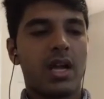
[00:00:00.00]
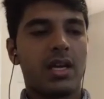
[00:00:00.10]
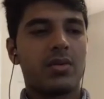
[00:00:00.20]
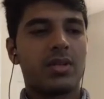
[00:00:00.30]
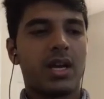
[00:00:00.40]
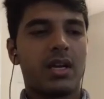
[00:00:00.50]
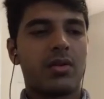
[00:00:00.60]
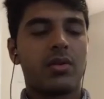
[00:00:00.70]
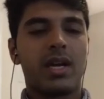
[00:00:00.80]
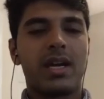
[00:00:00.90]
I knew that,
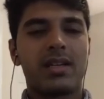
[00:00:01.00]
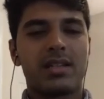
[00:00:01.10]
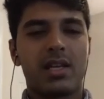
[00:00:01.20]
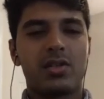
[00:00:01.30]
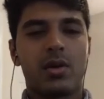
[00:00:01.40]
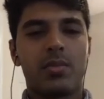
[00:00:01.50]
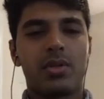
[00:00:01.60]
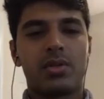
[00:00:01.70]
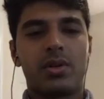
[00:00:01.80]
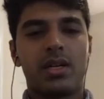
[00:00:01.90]
you know, data science
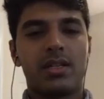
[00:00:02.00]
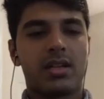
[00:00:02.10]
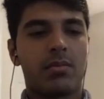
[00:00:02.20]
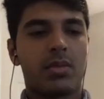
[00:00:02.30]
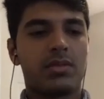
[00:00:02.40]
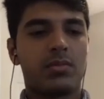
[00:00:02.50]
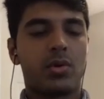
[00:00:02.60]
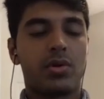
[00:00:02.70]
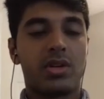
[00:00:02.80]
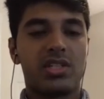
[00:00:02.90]
opportunities are much
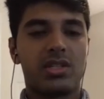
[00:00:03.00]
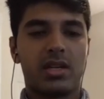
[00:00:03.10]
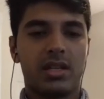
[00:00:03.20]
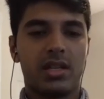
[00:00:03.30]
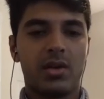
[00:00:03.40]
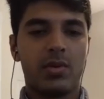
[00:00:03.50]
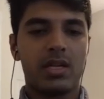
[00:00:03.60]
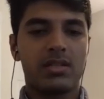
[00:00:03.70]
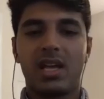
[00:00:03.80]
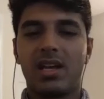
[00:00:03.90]
more richer in the
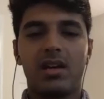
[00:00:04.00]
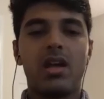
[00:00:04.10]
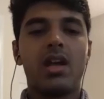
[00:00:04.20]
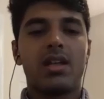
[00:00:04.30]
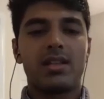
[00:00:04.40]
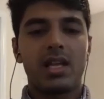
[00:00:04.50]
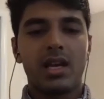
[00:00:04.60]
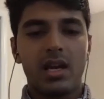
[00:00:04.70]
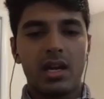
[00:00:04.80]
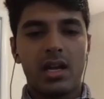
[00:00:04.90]
US than
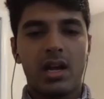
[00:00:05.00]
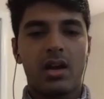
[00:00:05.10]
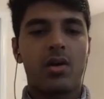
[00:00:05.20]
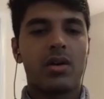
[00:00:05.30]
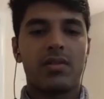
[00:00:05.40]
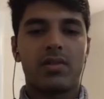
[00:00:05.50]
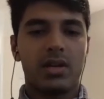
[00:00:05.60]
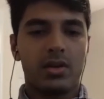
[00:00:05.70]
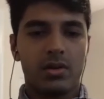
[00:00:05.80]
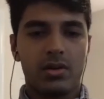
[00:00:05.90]
in India or
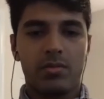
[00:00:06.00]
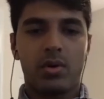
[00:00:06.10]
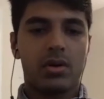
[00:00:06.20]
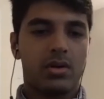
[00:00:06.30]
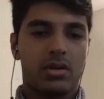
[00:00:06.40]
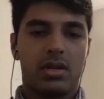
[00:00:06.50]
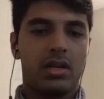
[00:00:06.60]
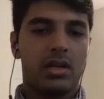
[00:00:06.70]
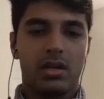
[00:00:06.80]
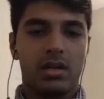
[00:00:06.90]
even Europe or
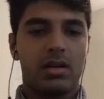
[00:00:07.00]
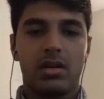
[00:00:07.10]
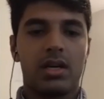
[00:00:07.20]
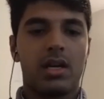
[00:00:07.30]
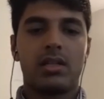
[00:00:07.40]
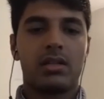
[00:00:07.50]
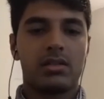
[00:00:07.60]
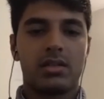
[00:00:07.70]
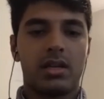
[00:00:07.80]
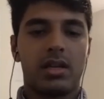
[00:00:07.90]
in
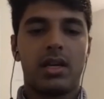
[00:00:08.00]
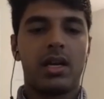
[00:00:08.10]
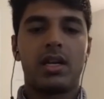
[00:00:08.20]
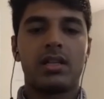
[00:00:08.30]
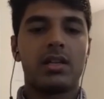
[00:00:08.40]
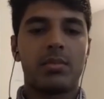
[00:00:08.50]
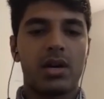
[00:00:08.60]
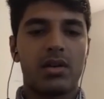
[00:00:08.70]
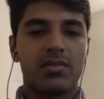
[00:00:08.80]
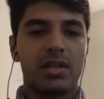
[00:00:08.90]
any other
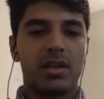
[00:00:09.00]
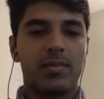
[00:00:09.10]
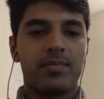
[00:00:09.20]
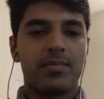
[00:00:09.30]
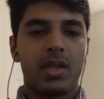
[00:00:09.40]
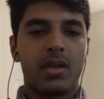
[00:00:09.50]
part of the